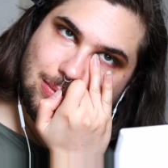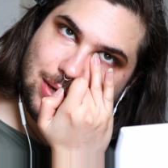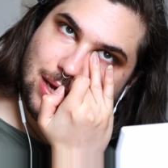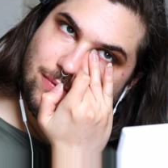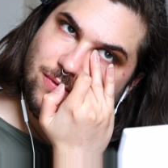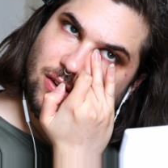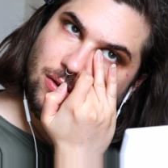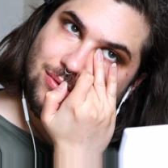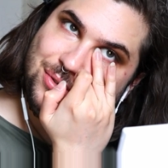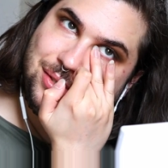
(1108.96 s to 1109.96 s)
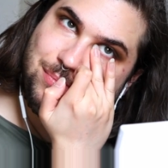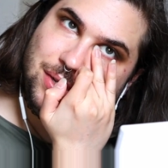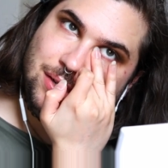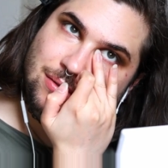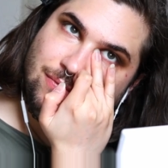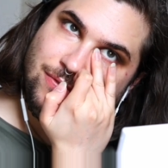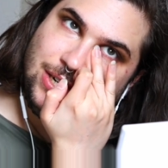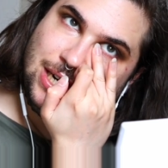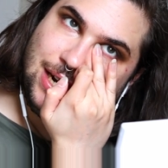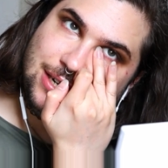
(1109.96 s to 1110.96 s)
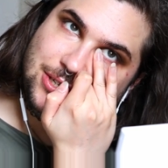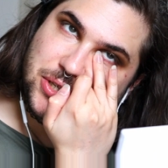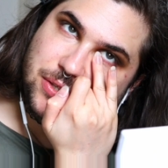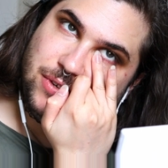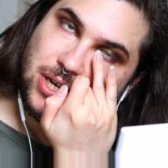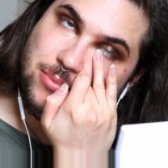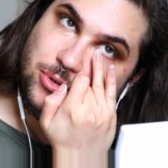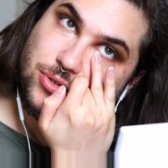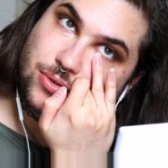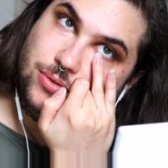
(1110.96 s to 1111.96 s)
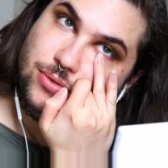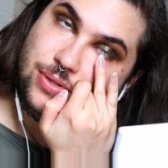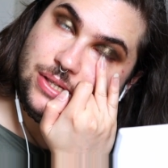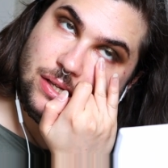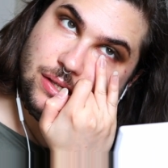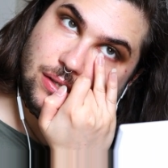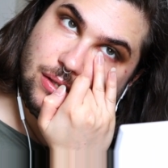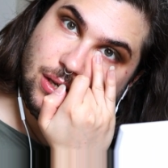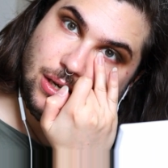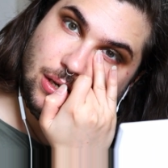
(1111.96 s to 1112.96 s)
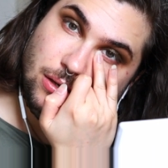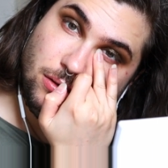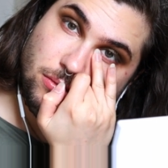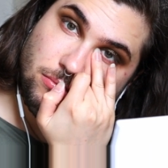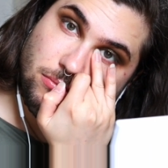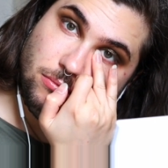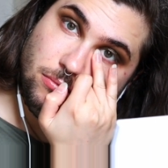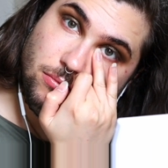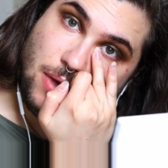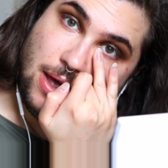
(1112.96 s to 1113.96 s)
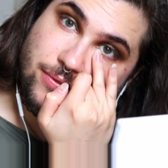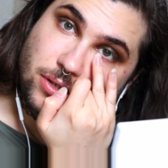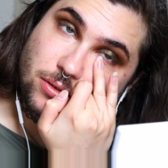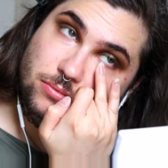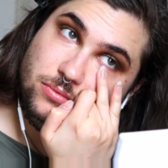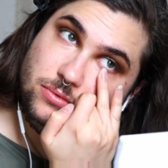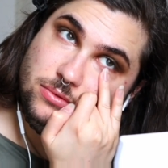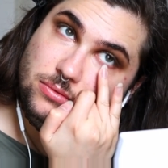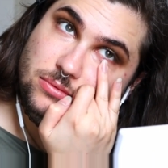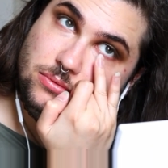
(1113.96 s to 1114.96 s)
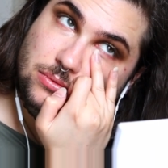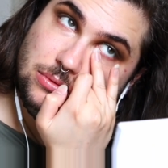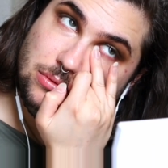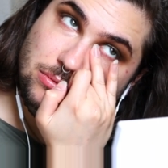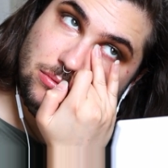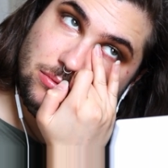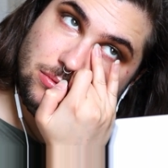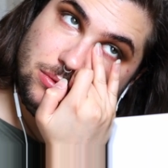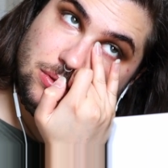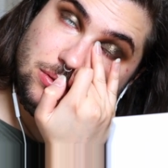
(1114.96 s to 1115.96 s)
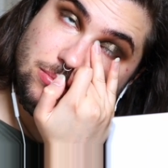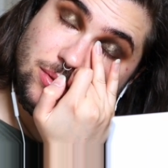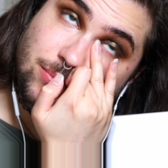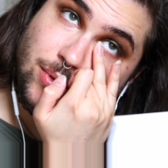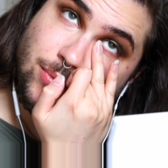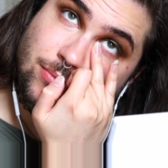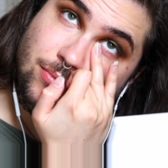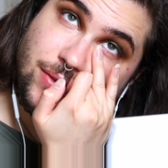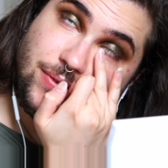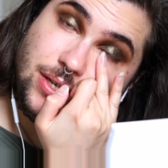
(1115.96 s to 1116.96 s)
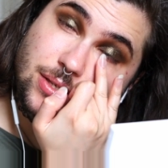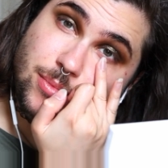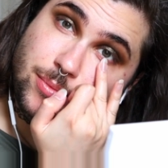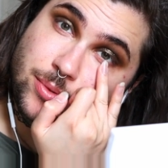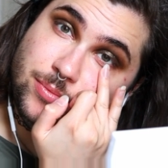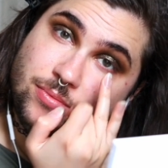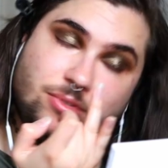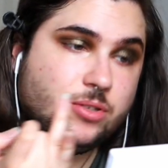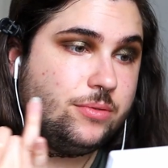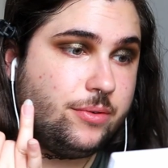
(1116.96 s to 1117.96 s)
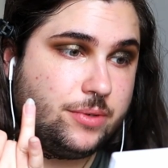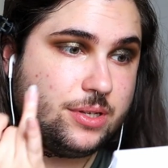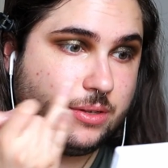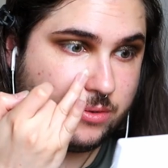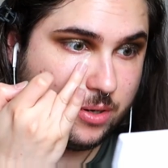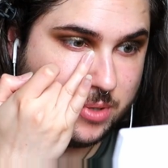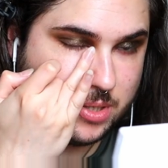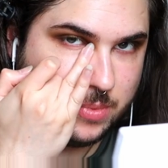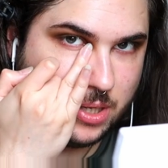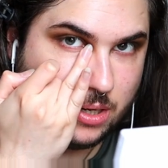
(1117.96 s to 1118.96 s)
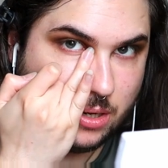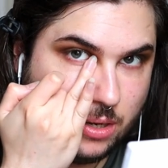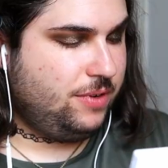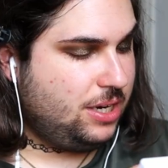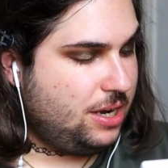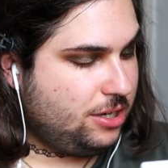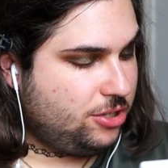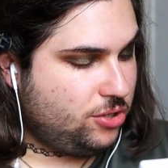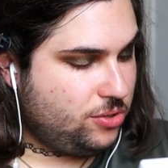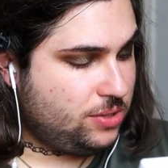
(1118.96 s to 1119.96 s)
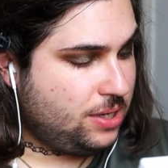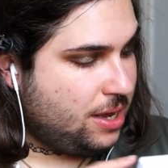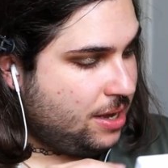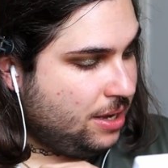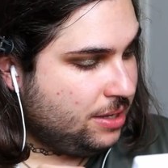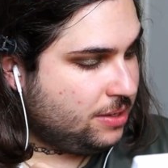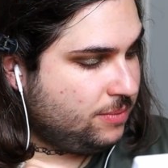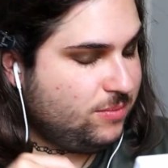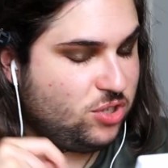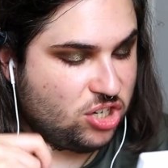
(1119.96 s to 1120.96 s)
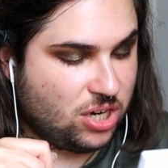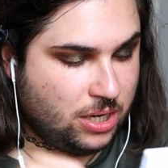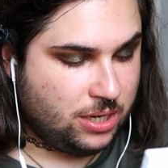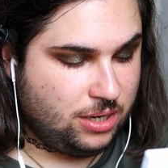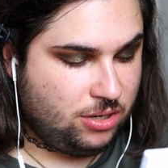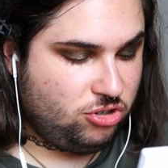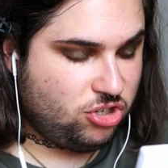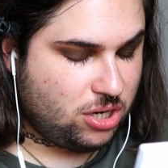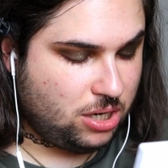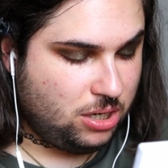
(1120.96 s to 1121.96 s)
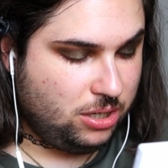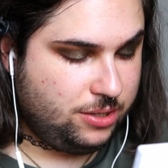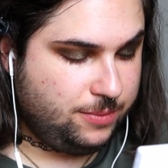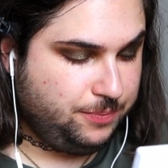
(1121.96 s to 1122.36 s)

yeah, I've always been very anxious, very emotional since ever. My mom, if I asked my mom, she would always describe me as being very anxious, scared, shy, child.